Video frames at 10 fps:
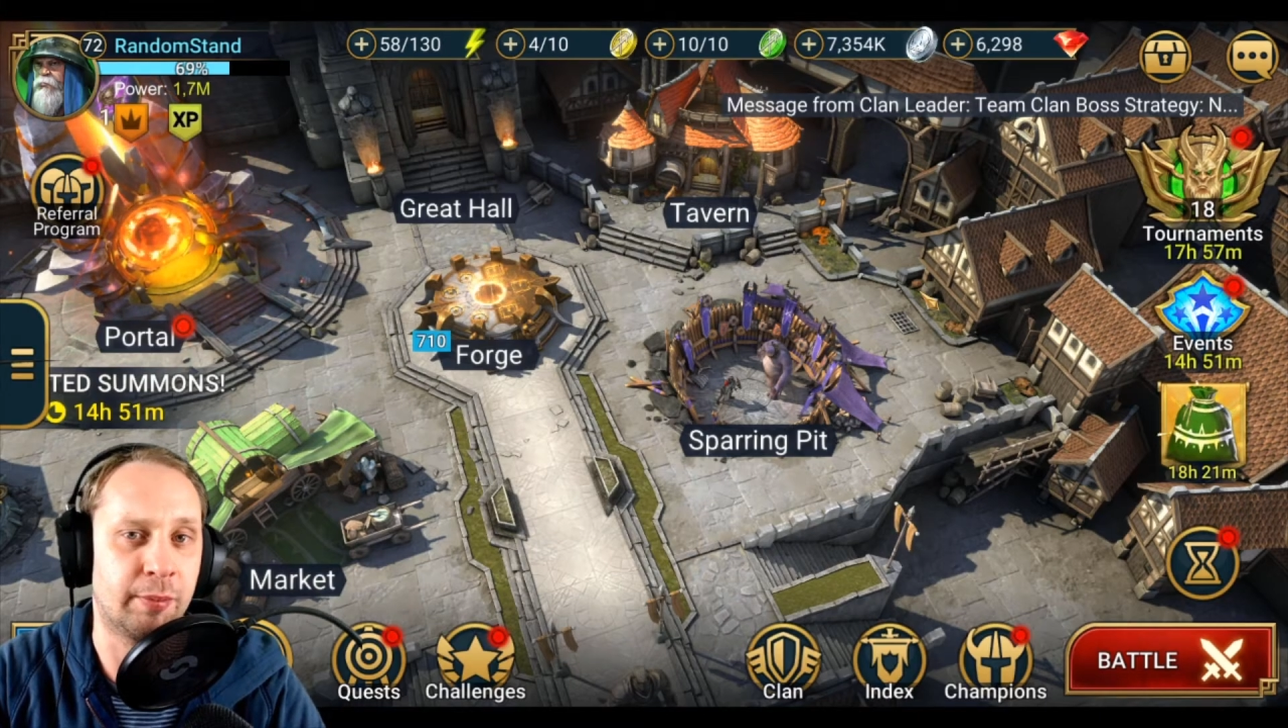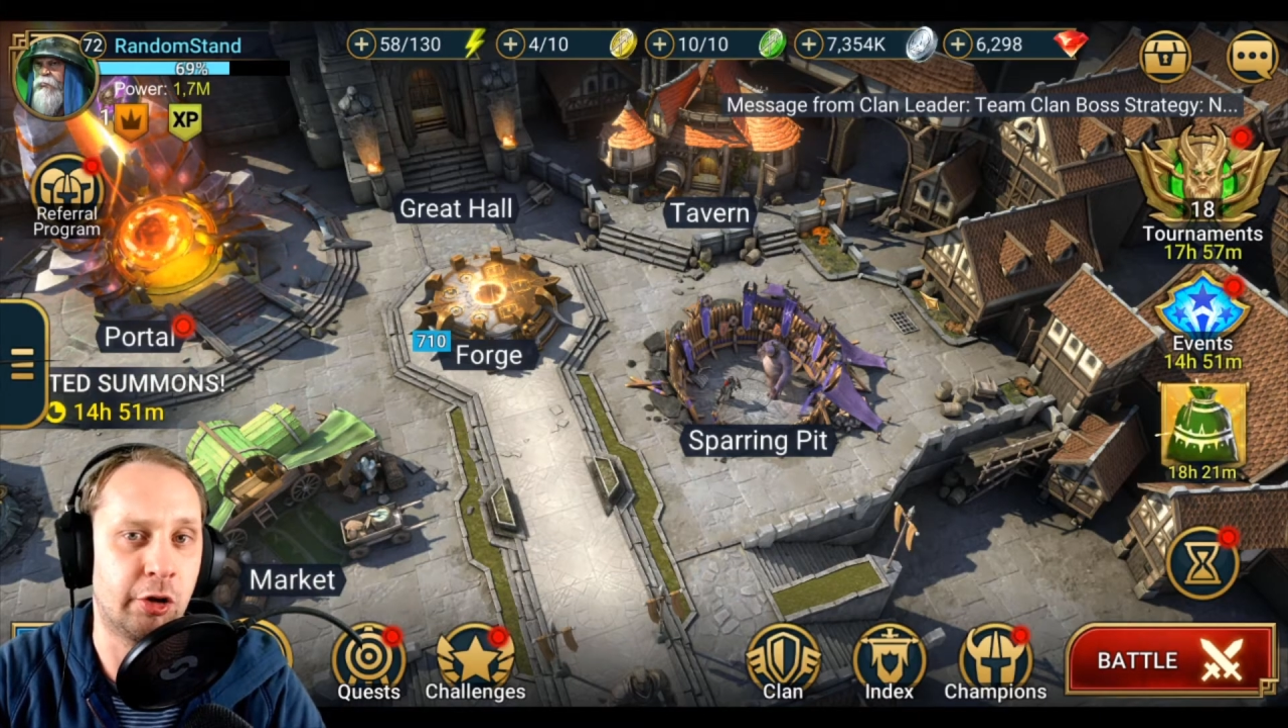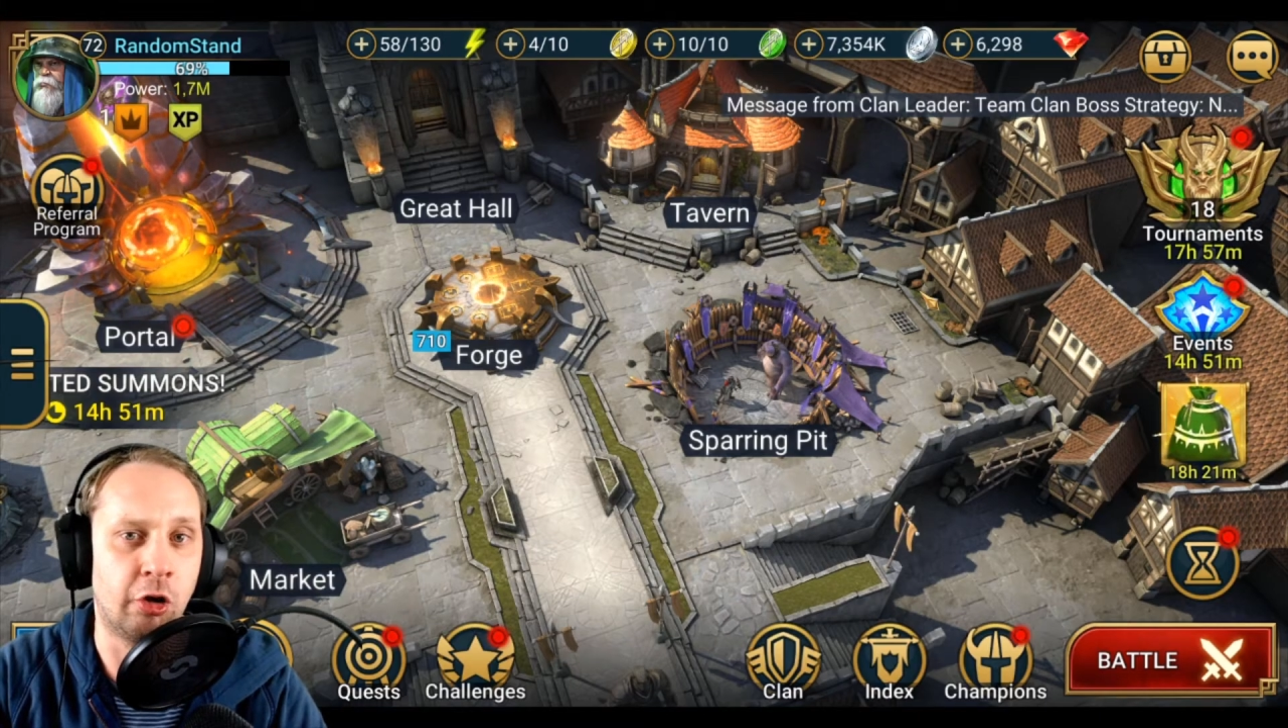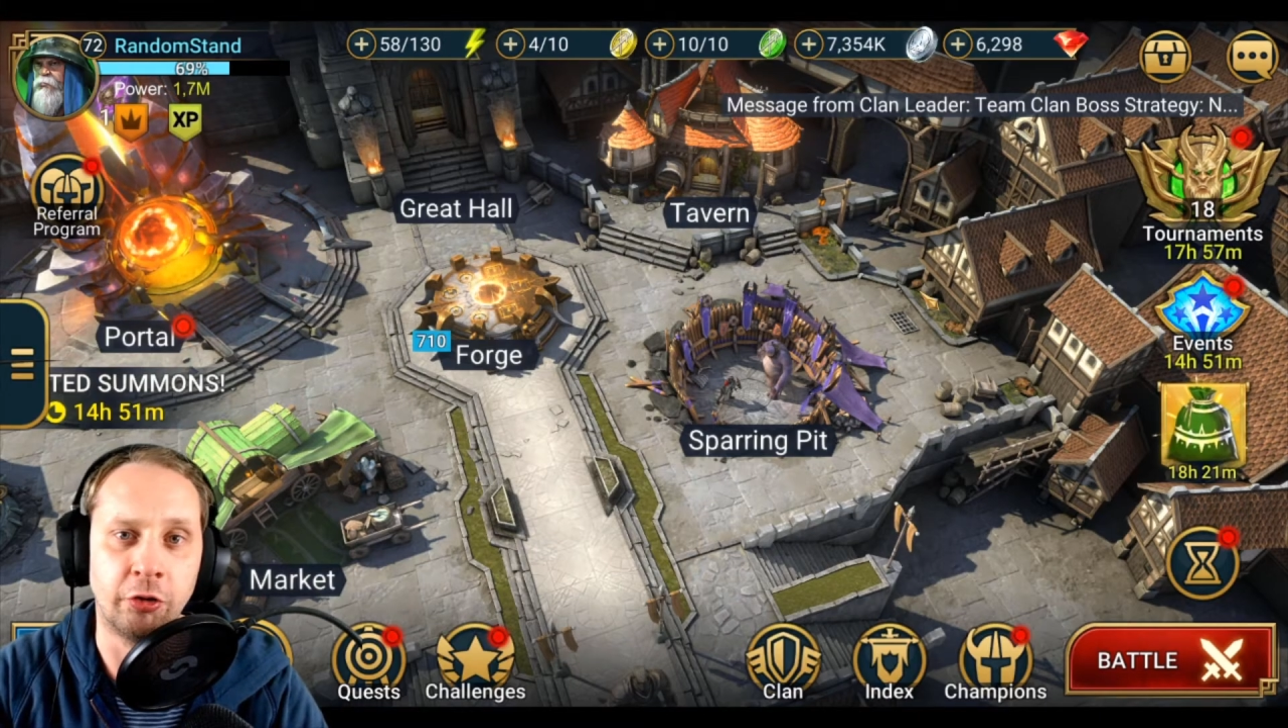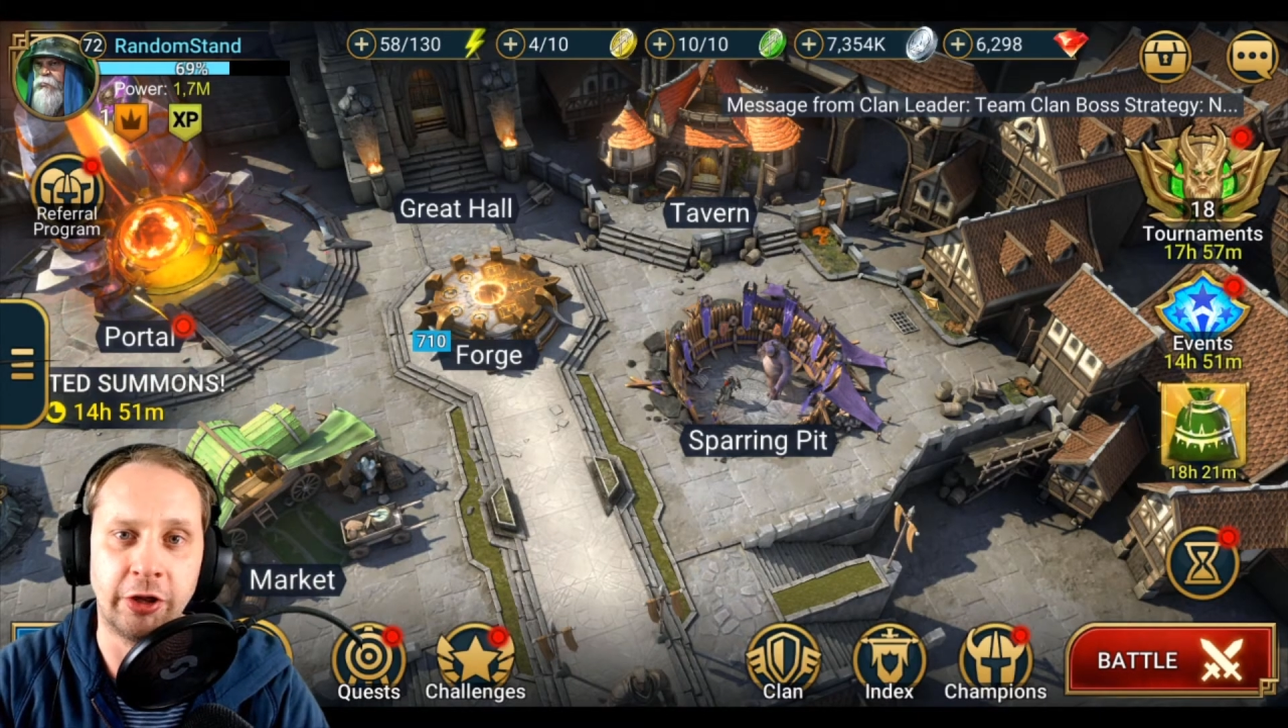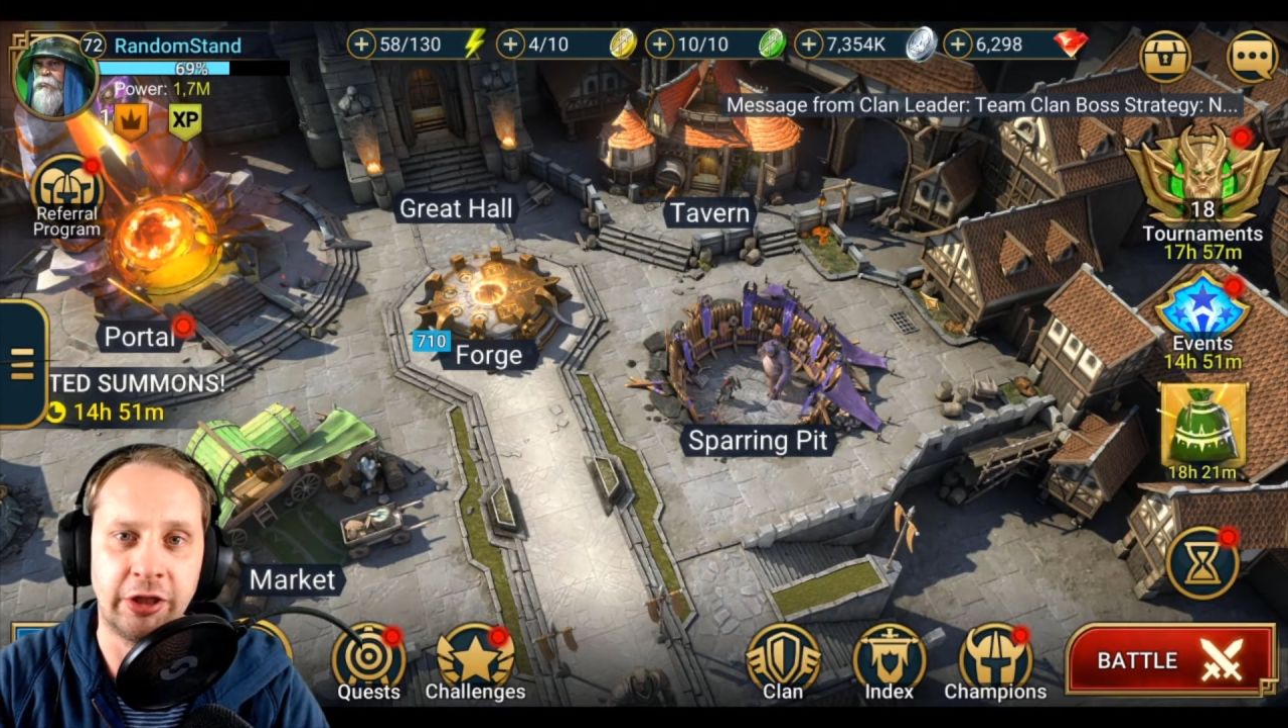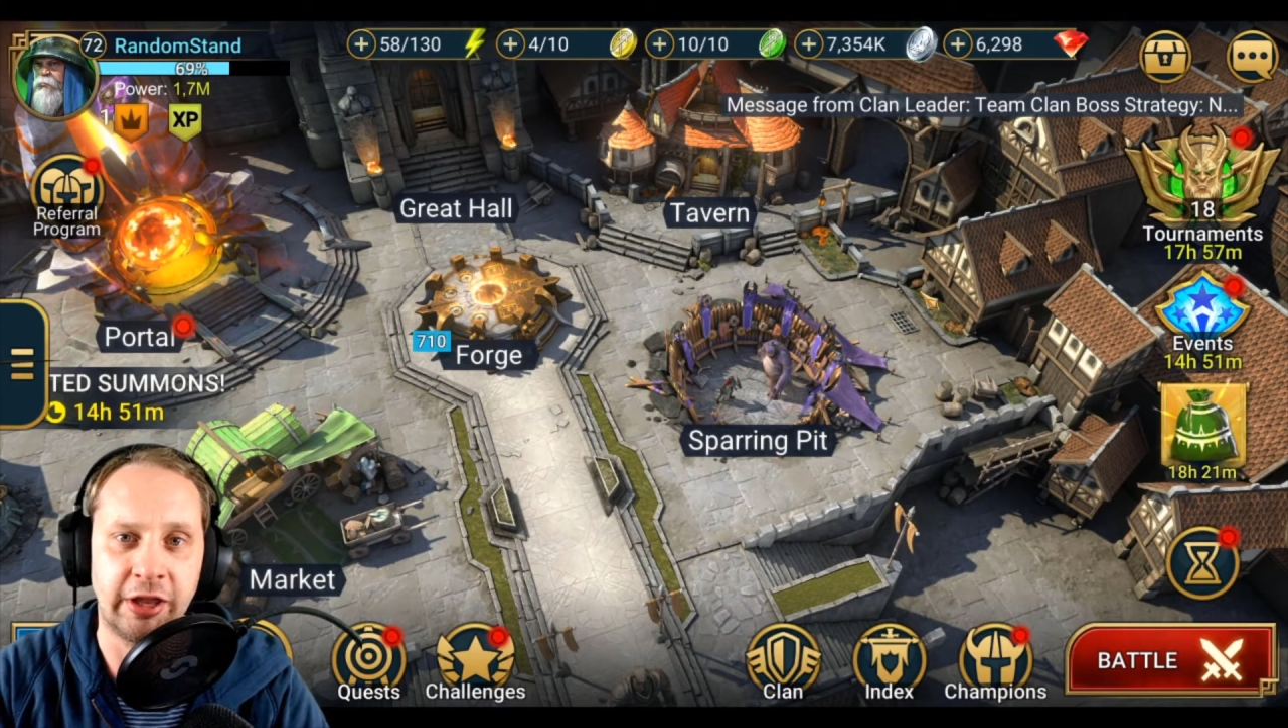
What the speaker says: my content,